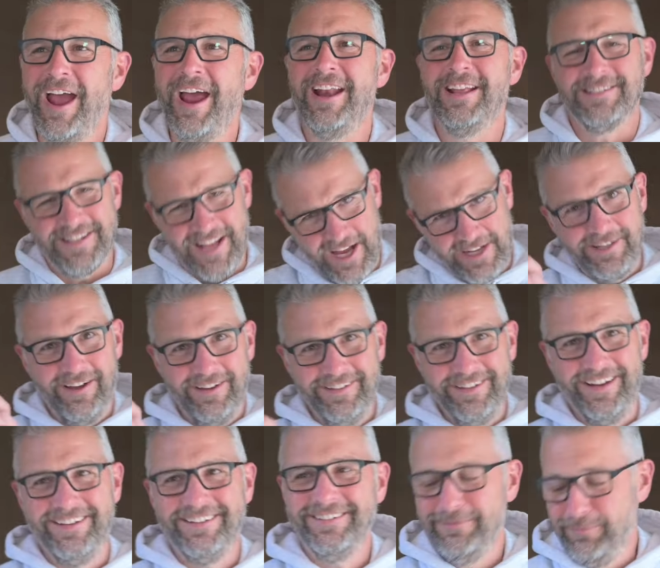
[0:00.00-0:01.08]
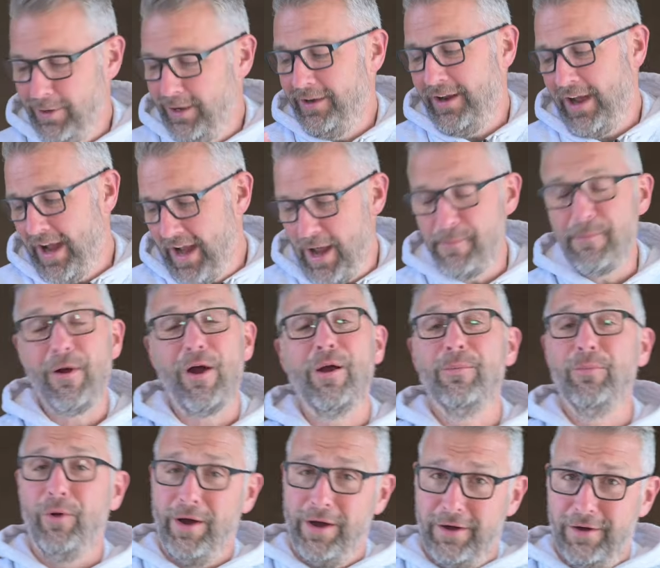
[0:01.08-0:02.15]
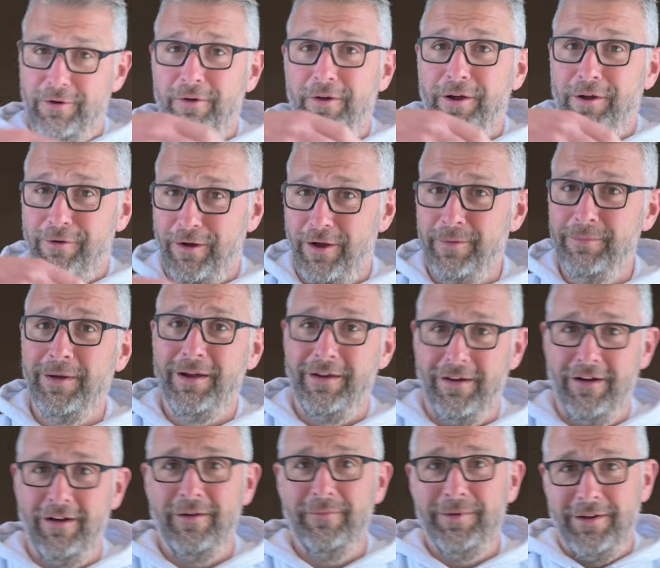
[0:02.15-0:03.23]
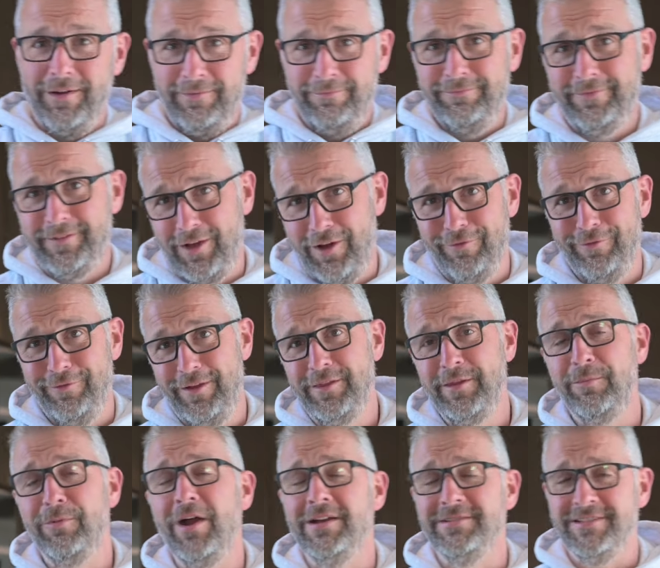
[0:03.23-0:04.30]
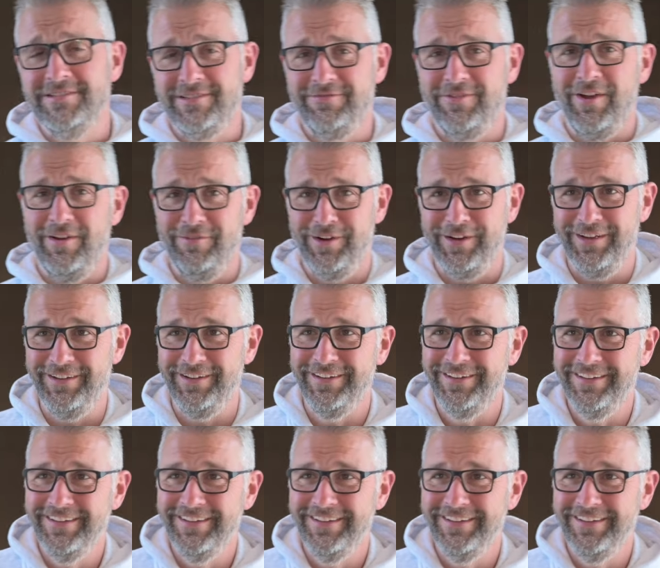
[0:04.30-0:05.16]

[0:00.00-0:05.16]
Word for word: and it's not done yet, but I had barbed wire going around my arm and I'm cover- in the process of covering it.